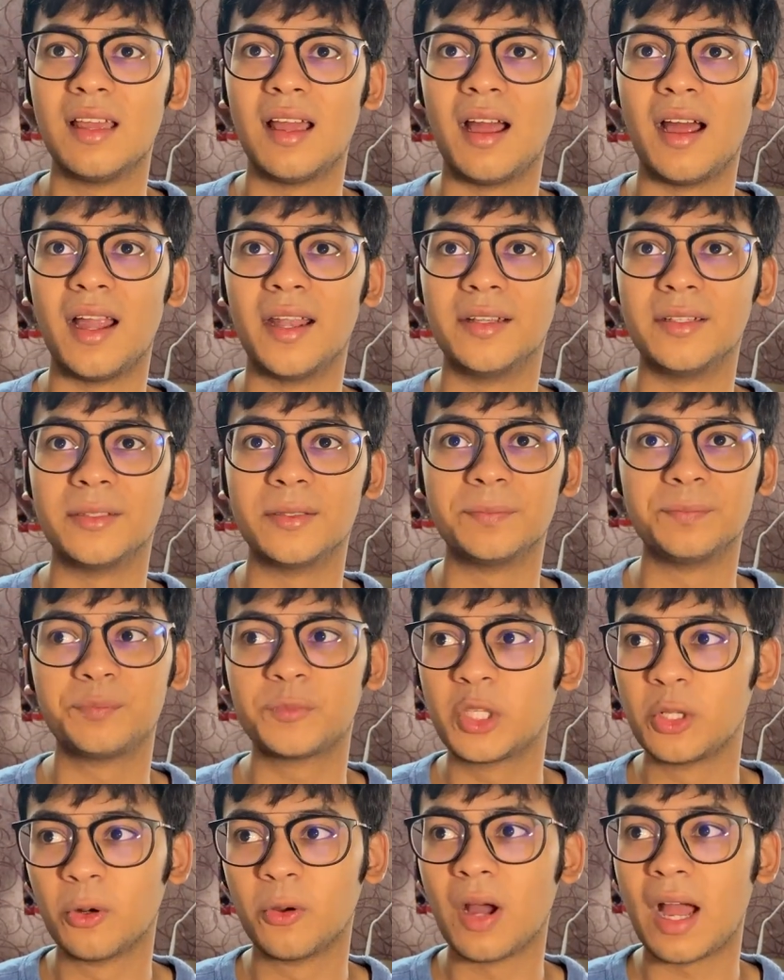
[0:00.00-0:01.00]
And
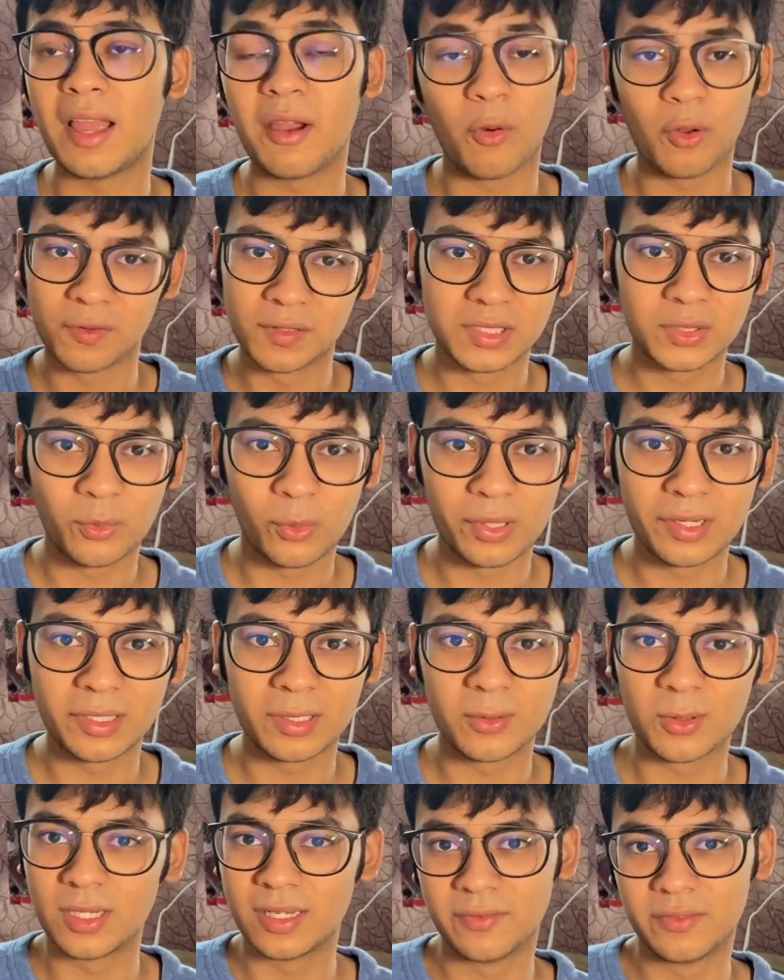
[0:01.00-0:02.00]
you know, I always
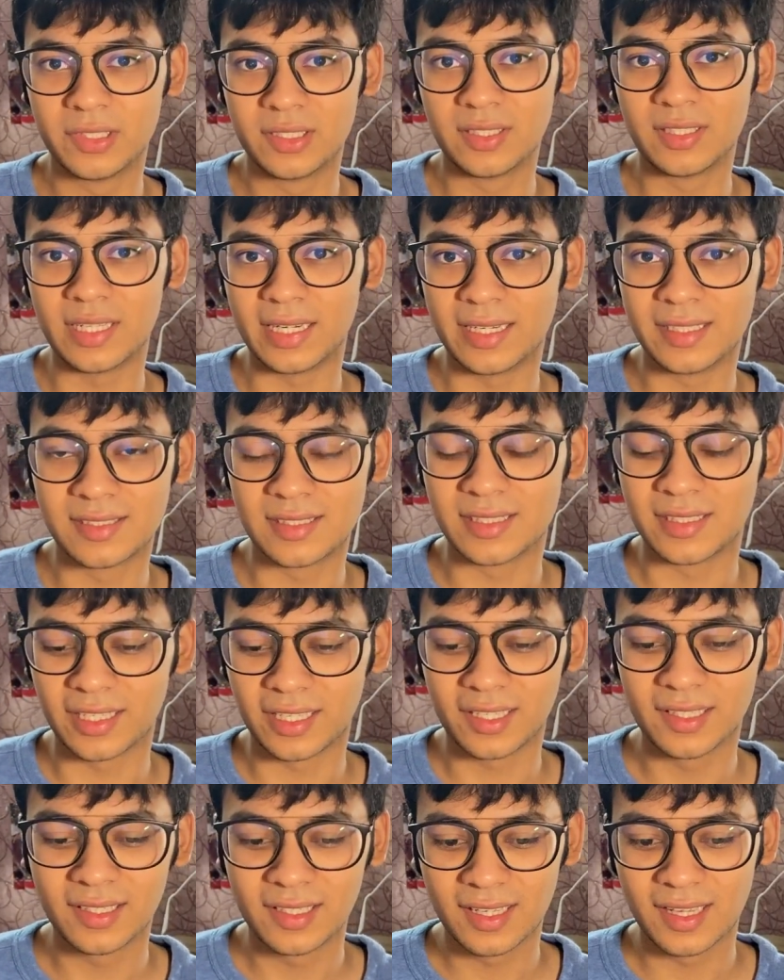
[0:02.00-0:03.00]
wanted to live in a great
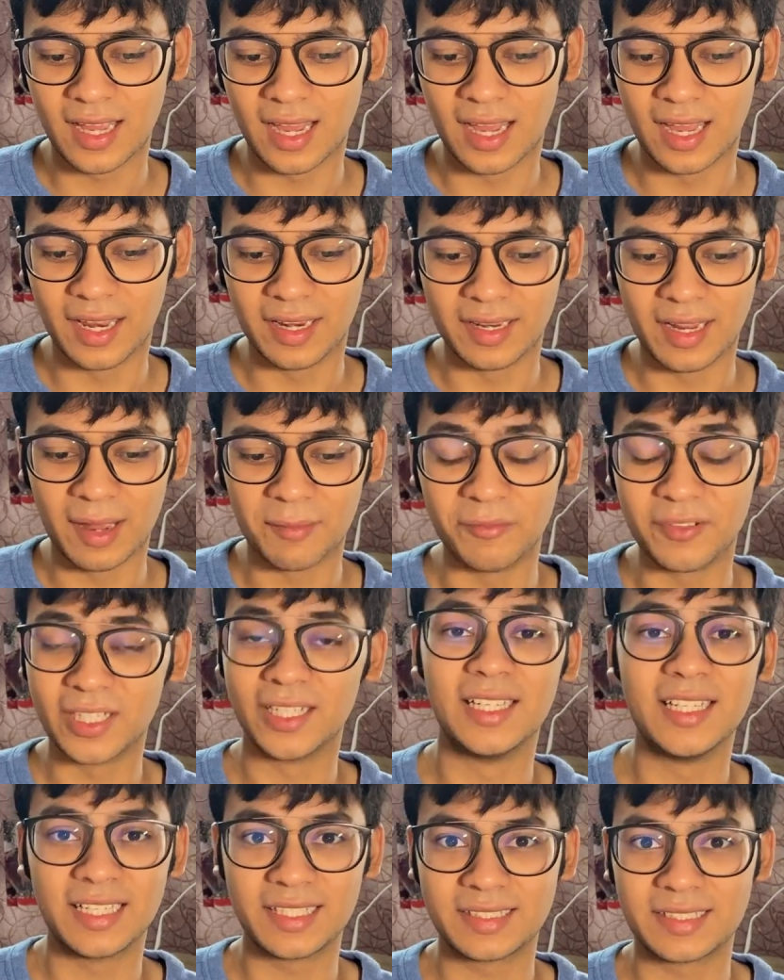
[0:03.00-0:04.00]
city, and I'm
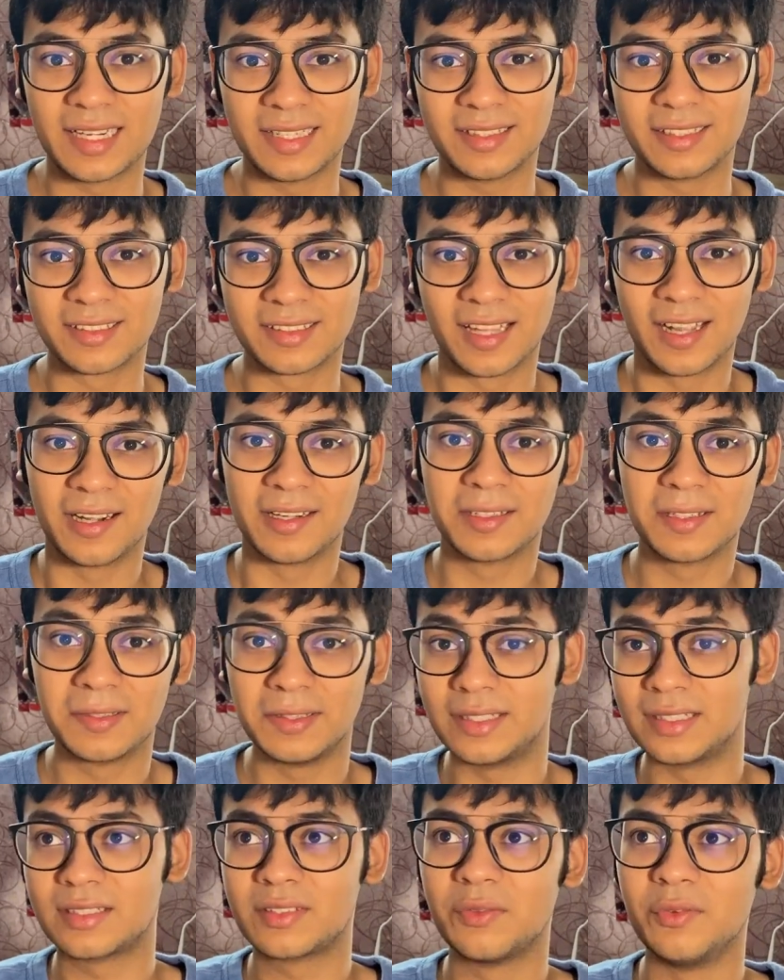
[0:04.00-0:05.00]
really excited that
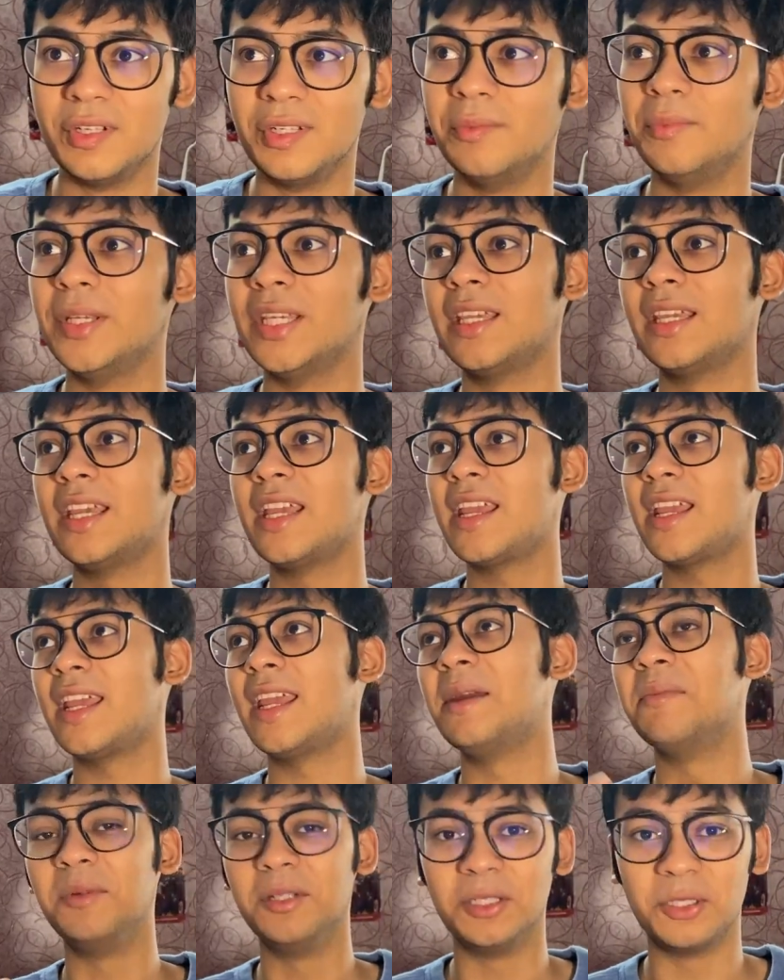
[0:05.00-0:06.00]
this will be
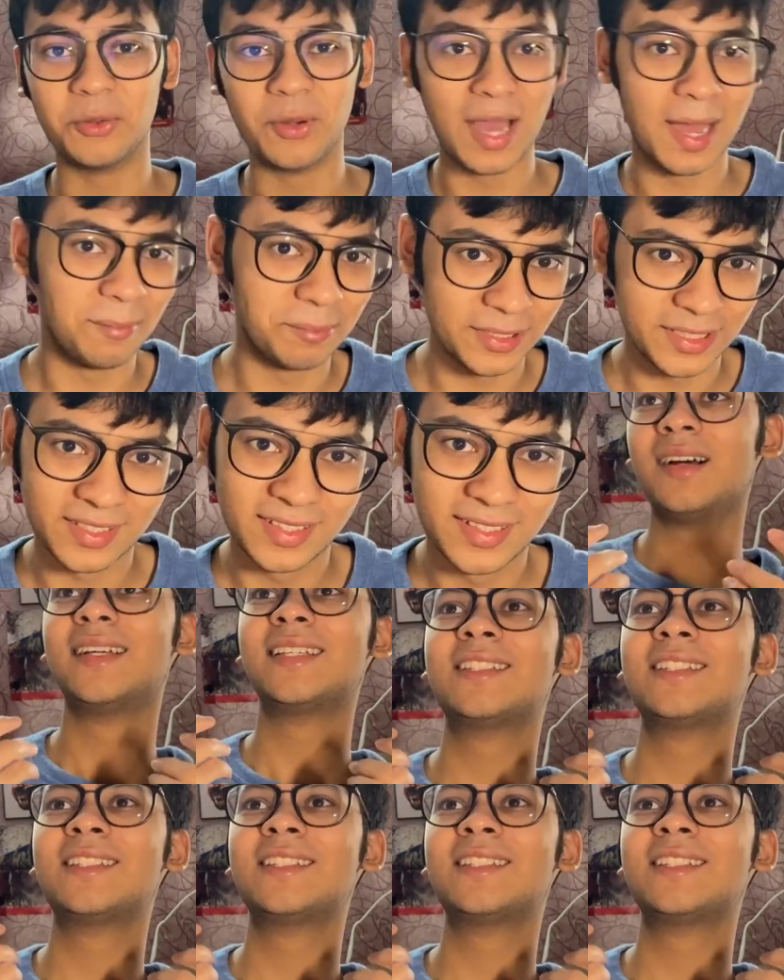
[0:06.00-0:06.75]
able to happen.